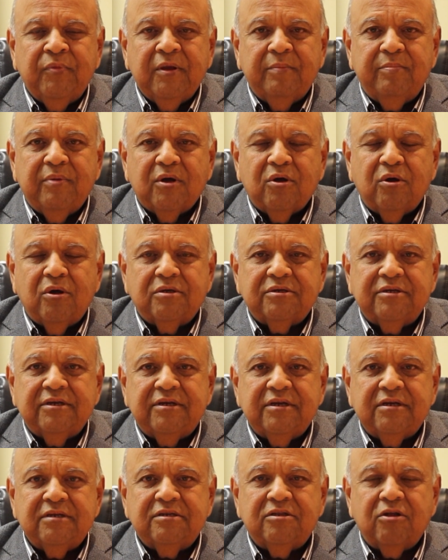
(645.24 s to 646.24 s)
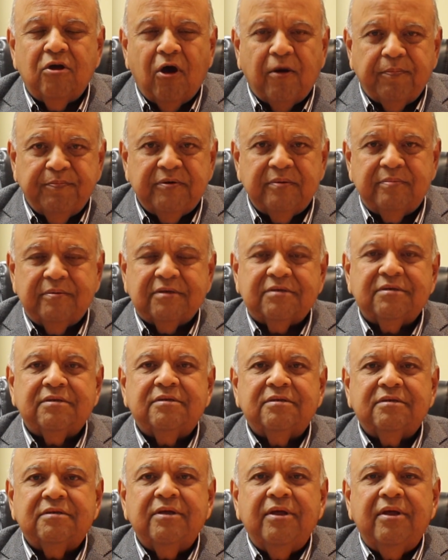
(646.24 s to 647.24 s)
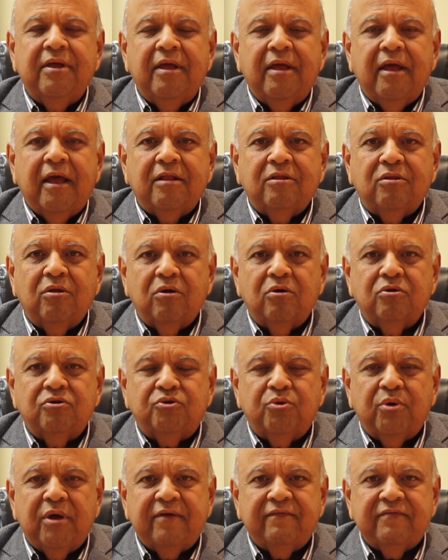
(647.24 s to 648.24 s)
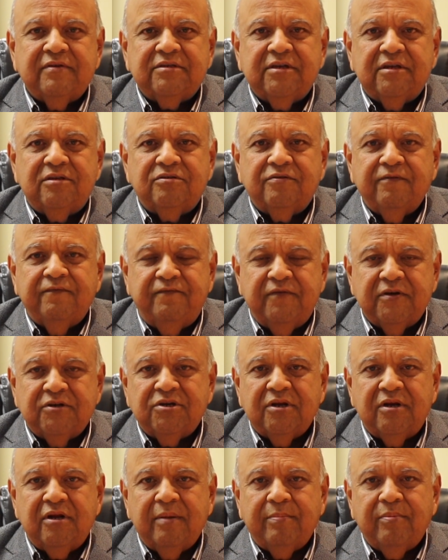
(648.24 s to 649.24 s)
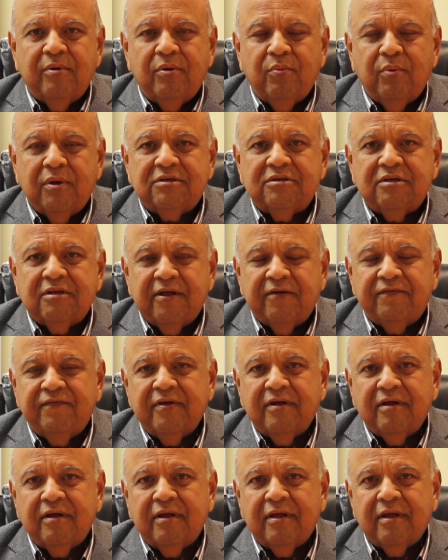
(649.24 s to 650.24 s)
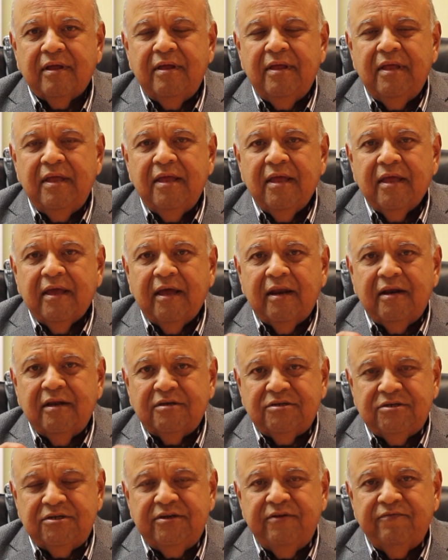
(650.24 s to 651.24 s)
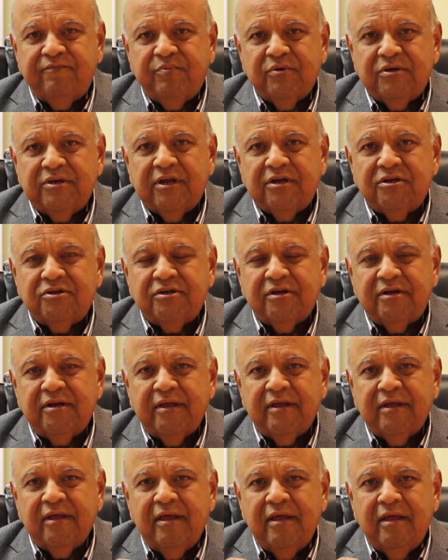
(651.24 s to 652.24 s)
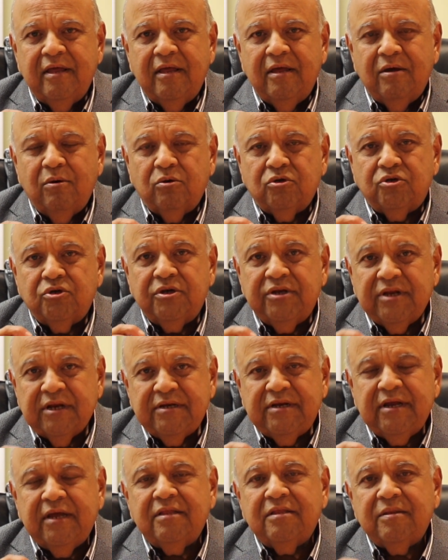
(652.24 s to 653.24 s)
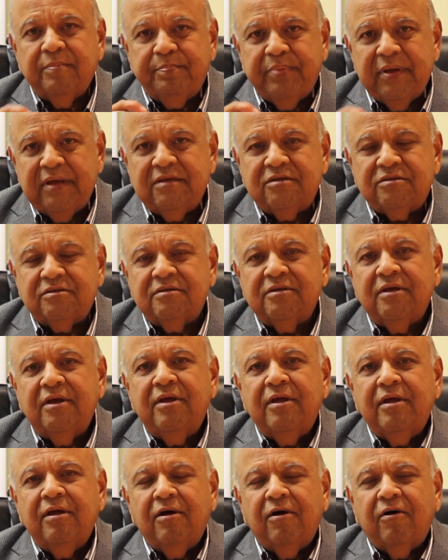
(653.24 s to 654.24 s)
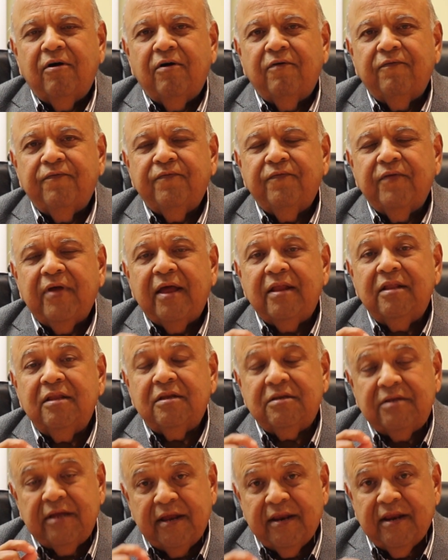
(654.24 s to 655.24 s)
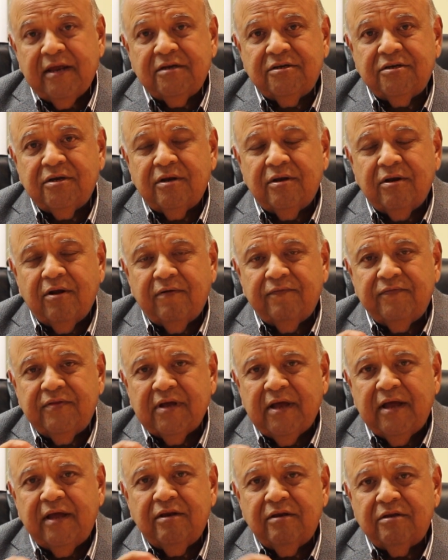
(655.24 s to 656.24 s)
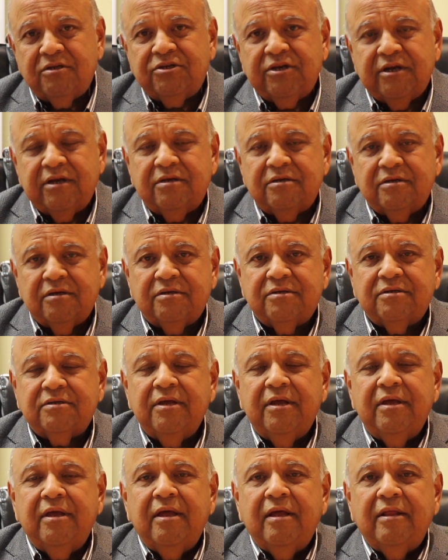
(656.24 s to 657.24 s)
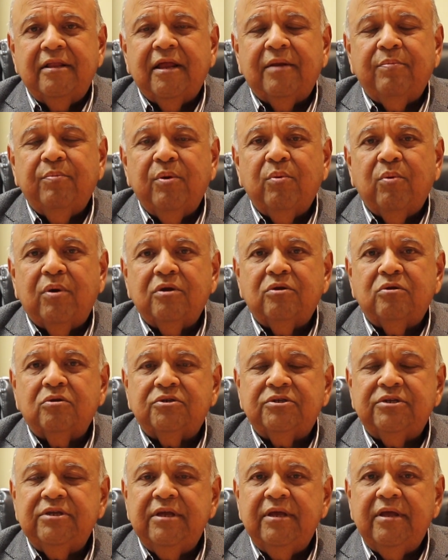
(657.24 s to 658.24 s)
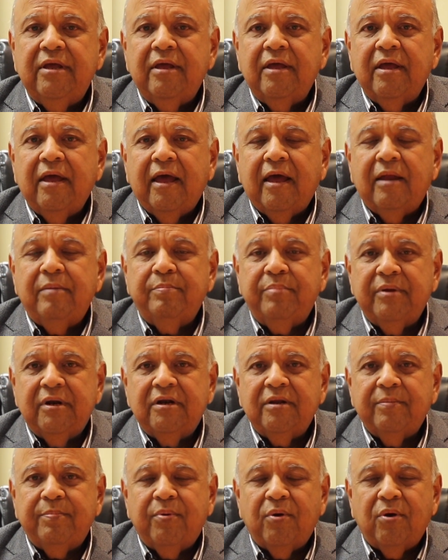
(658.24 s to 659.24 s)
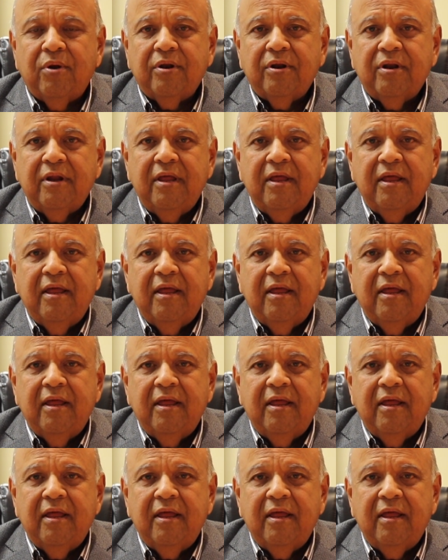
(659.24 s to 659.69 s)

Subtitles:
Because it is the optimists and those who have a sense of vision about what South Africa can achieve potentially who should dictate the pace of and the direction of the kind of changes that we want to see and build upon